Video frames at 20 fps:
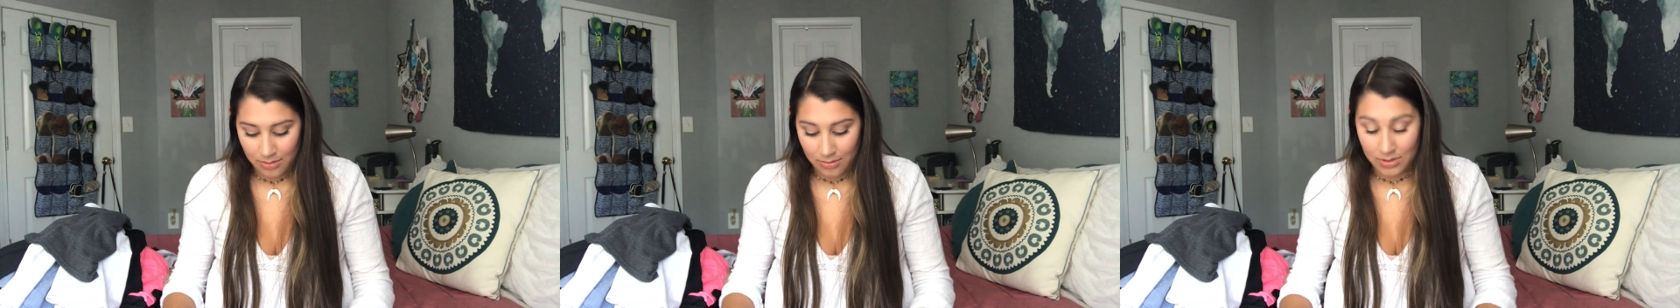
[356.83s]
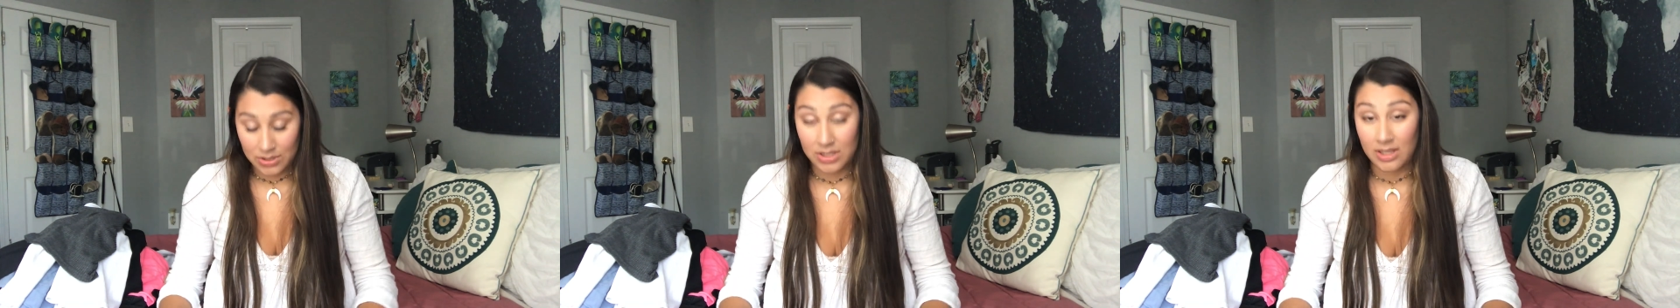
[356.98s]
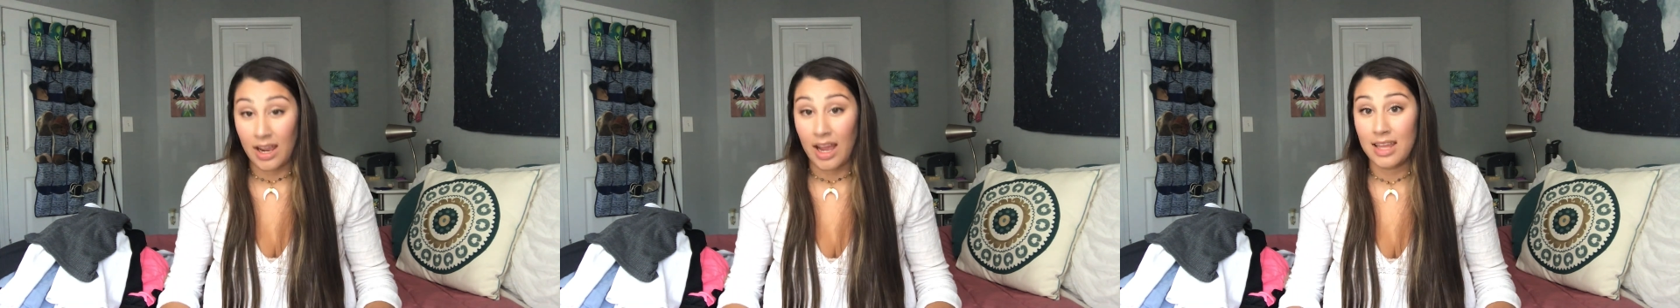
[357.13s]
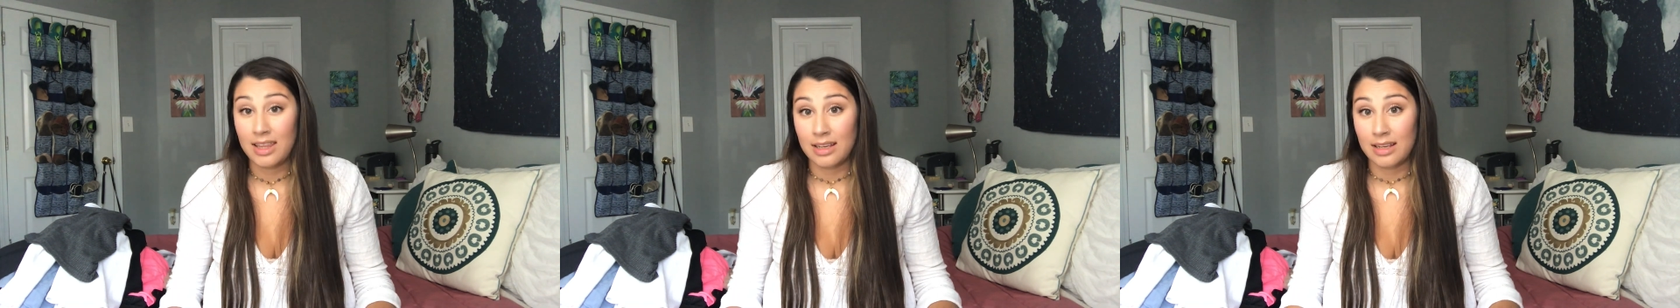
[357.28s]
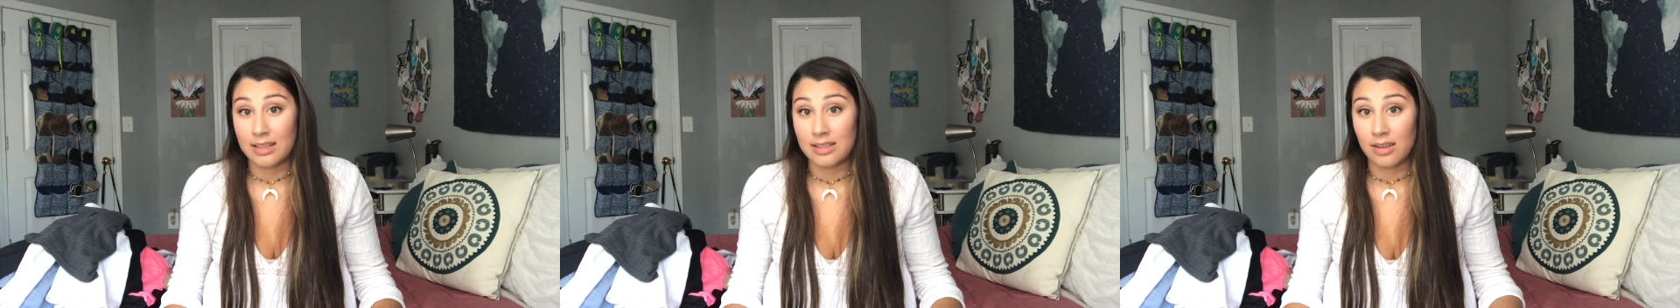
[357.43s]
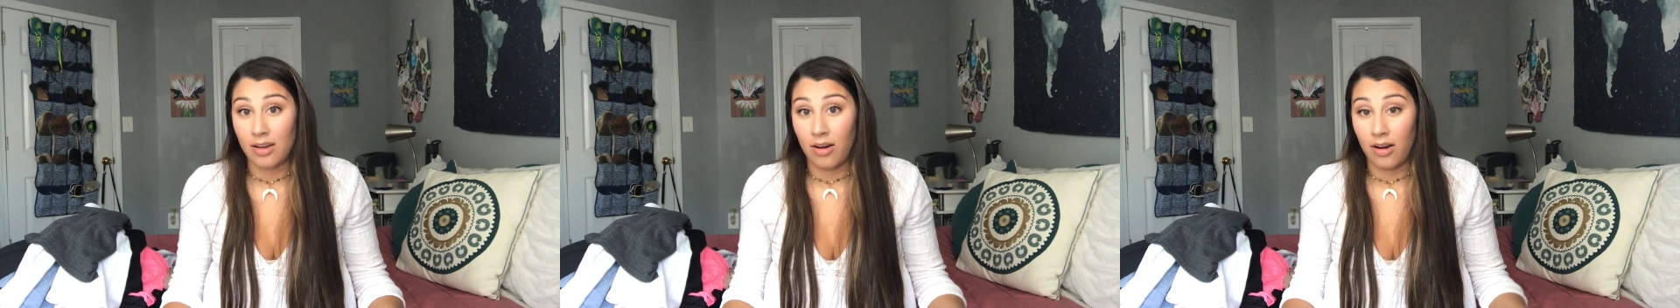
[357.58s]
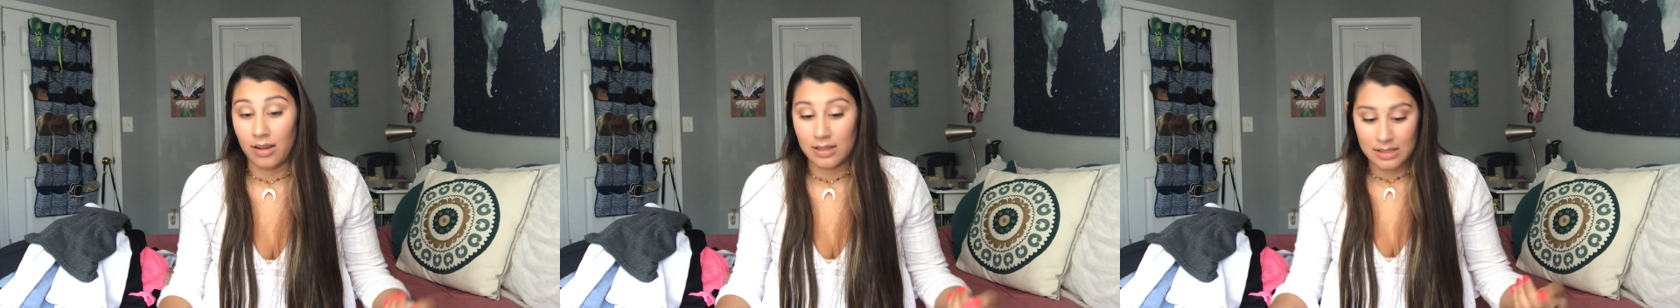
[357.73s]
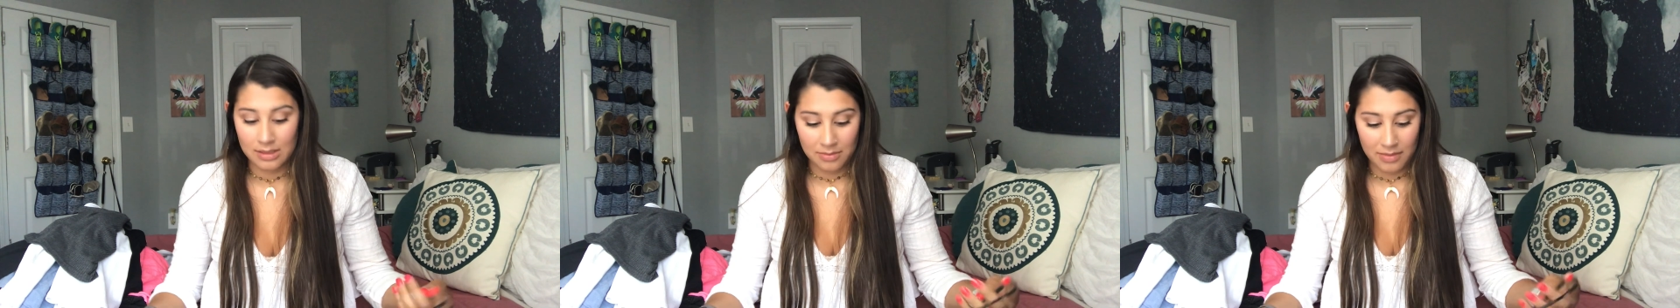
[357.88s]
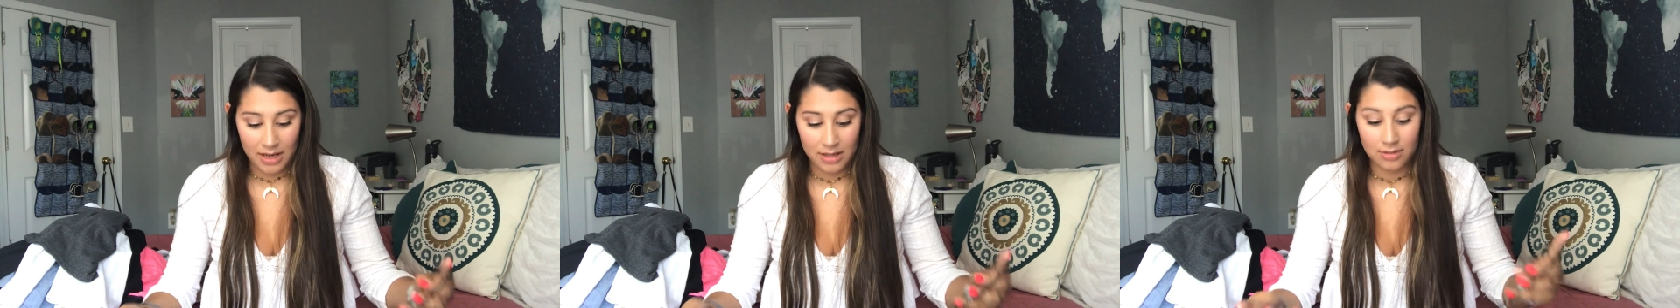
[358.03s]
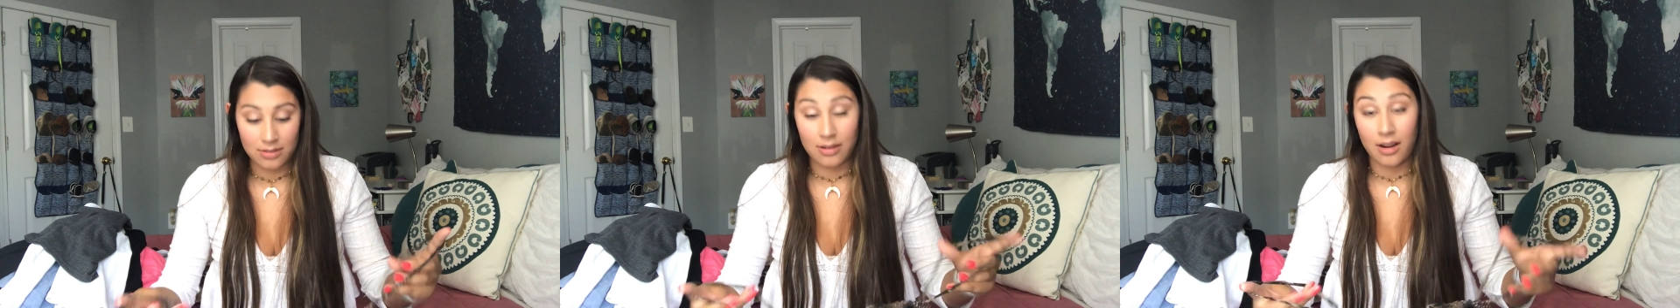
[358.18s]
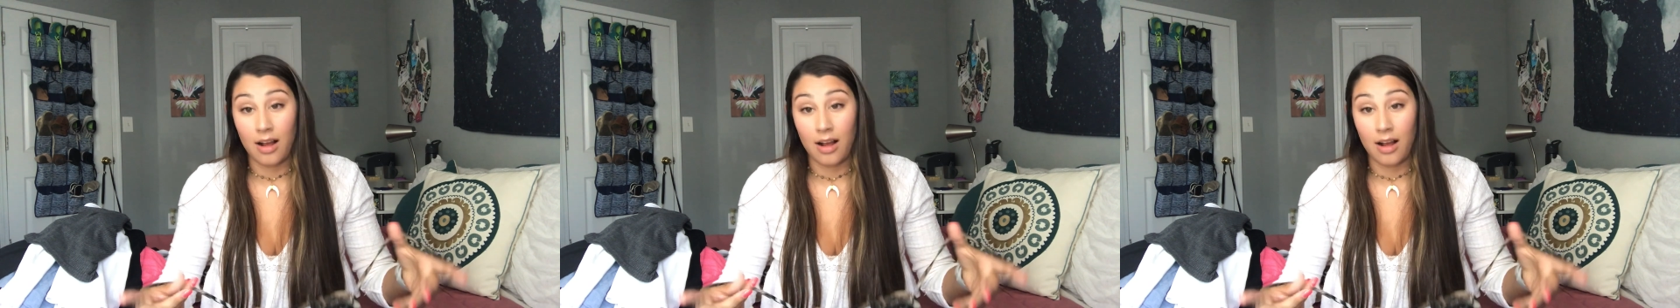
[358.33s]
which I think is awesome. I do